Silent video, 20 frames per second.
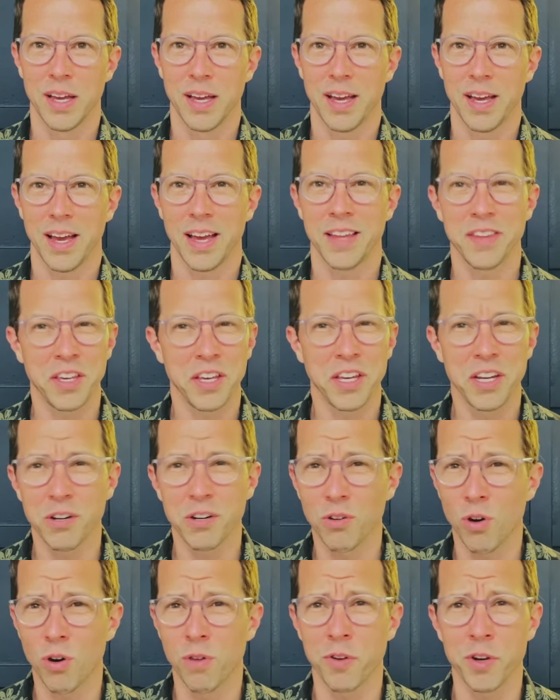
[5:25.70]
And the
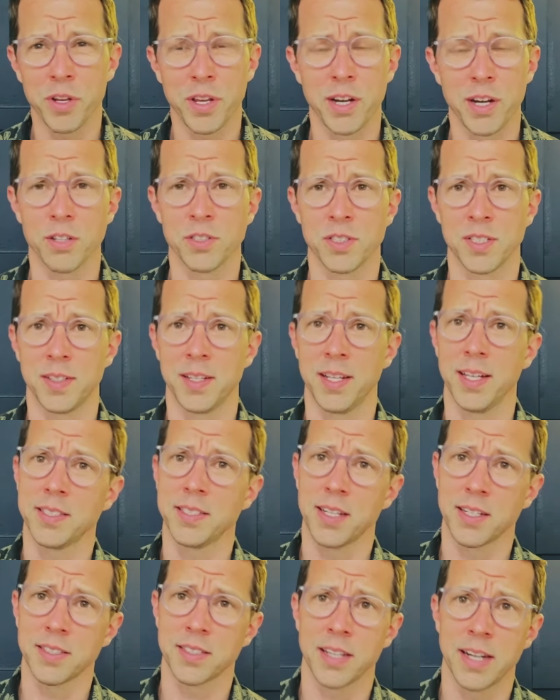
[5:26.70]
year-over-year
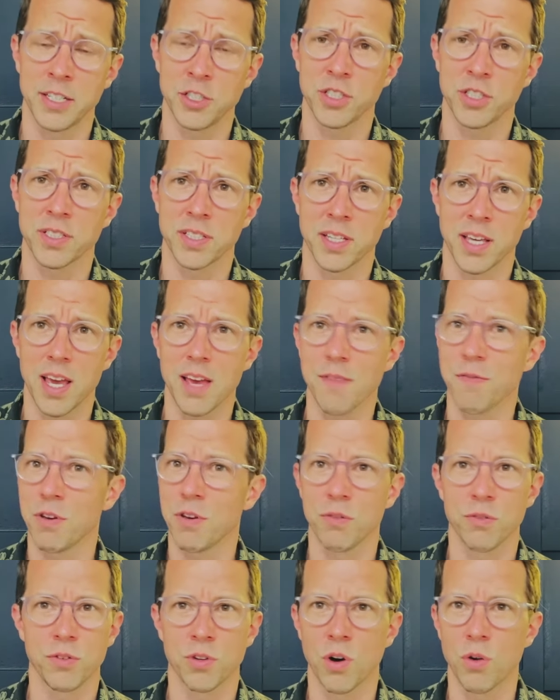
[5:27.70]
statistics that I just gave
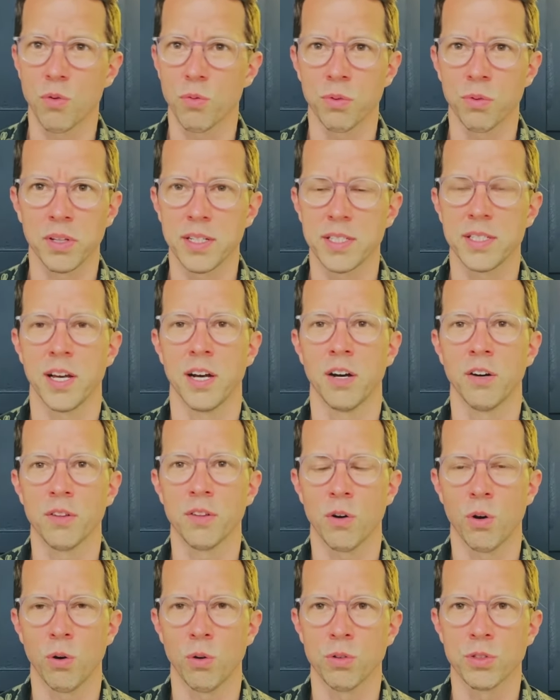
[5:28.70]
you don't really tell the
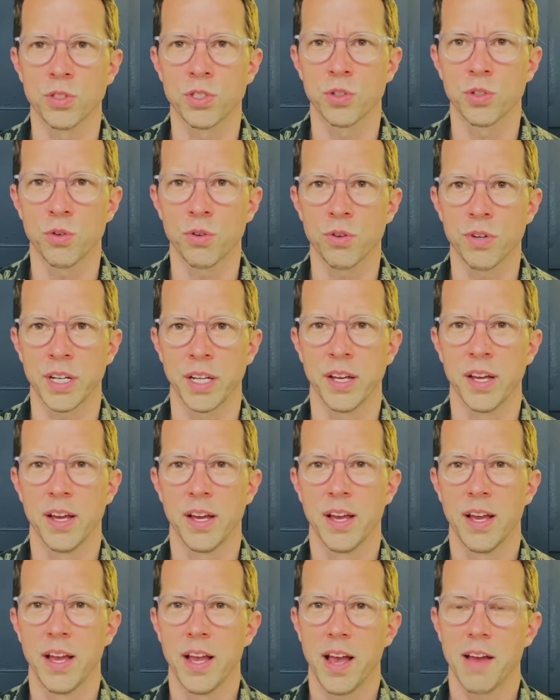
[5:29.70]
whole story.
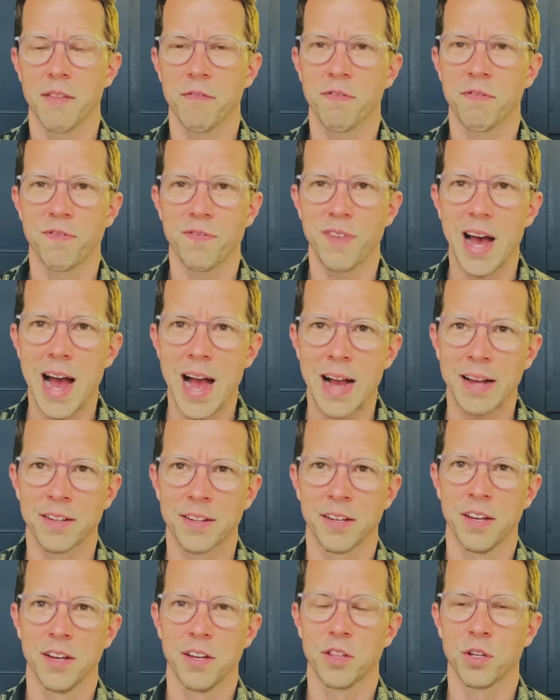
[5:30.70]
In fact,
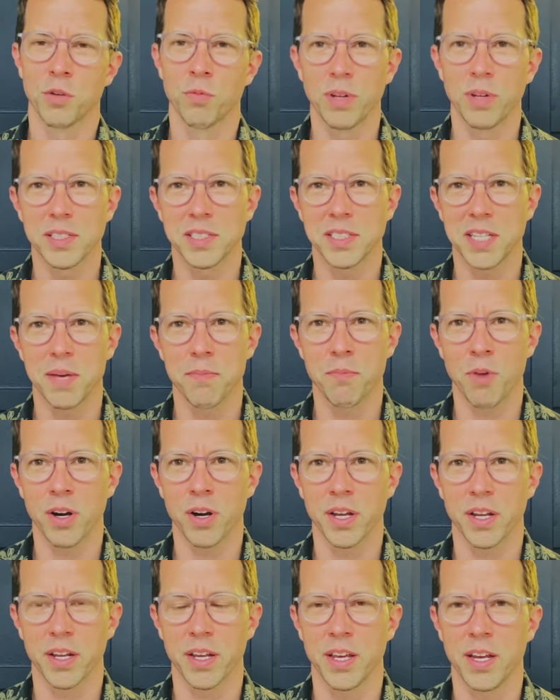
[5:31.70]
the real estate
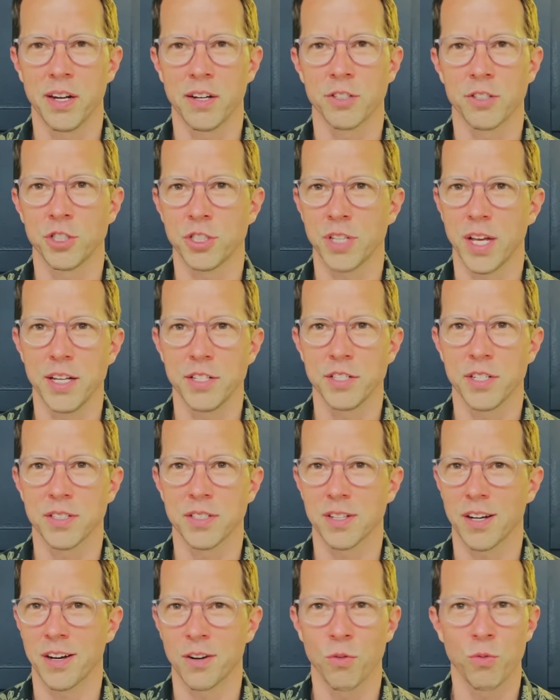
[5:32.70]
market here changes
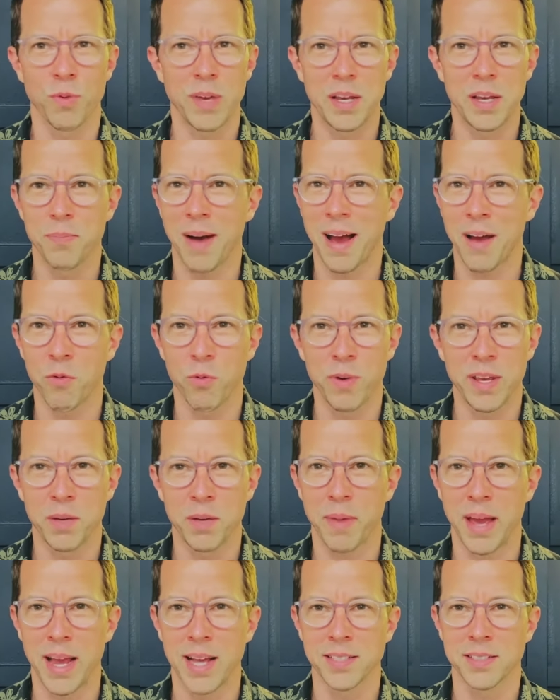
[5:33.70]
on a week-by-week
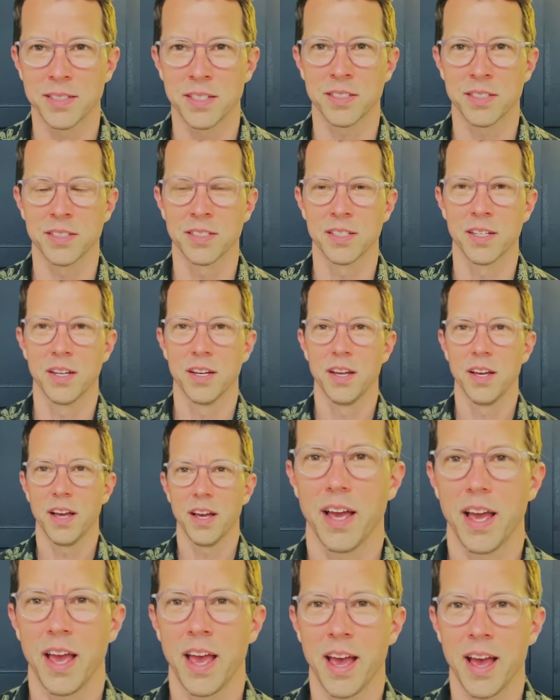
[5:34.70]
basis.
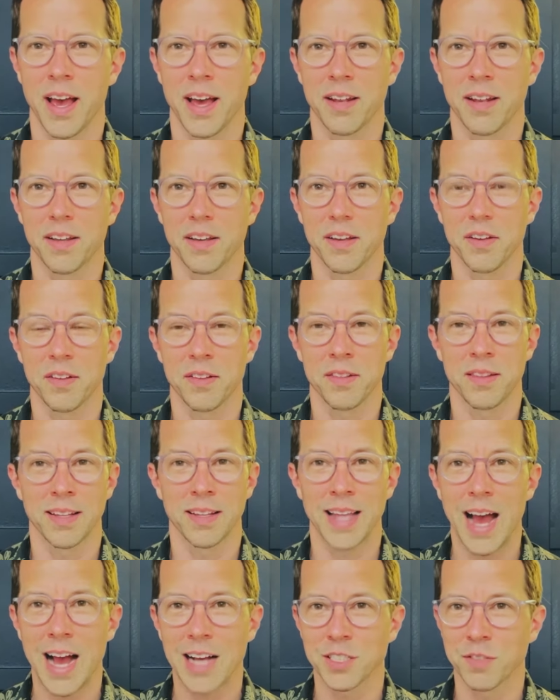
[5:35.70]
And the
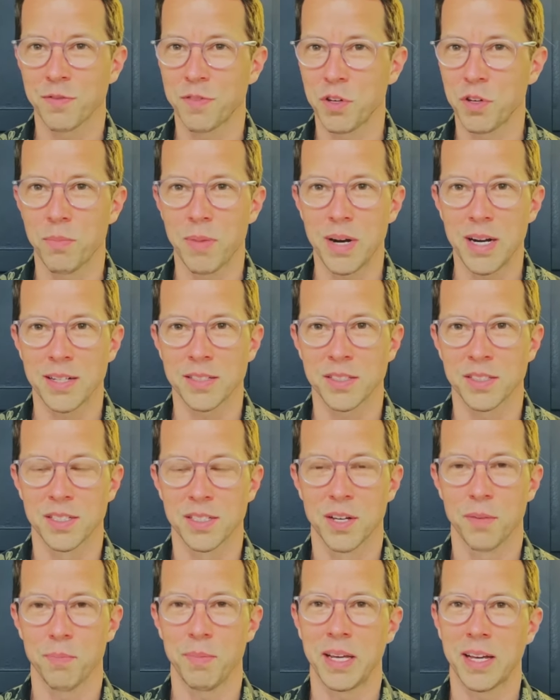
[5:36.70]
last few months,
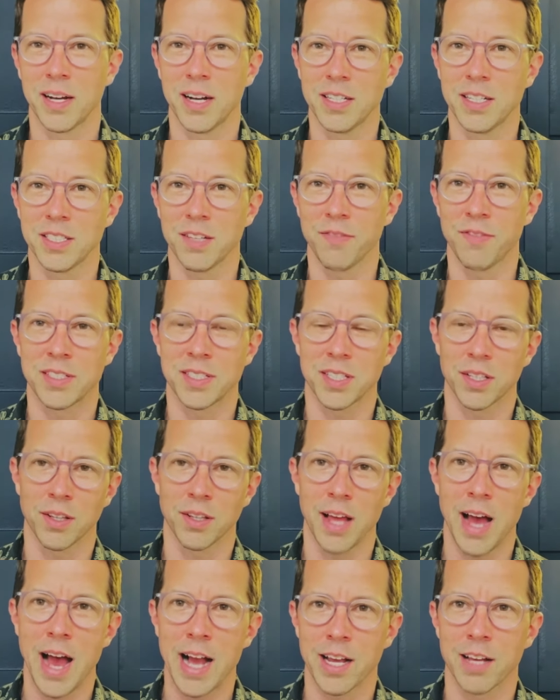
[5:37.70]
because of this
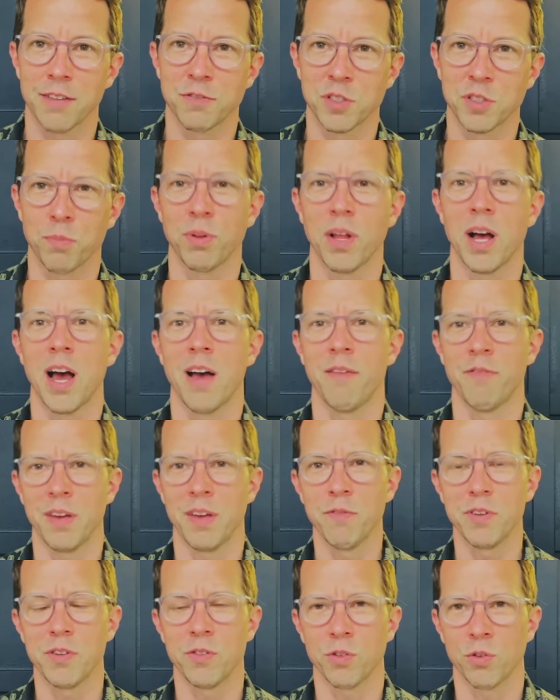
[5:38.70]
lack of supply of
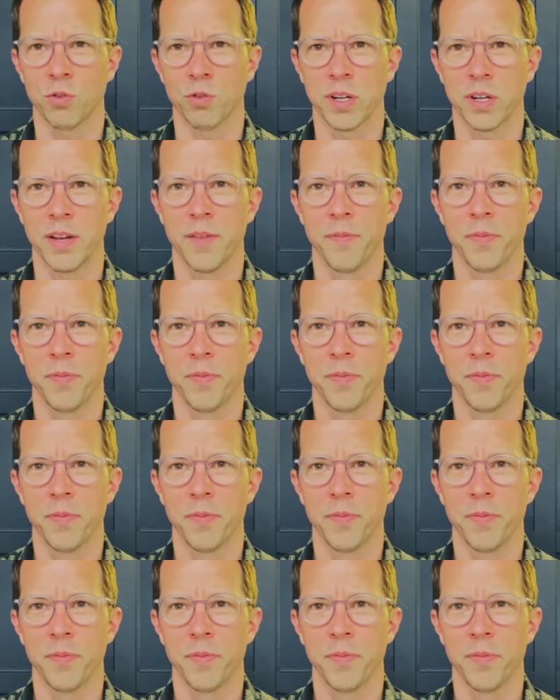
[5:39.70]
inventory,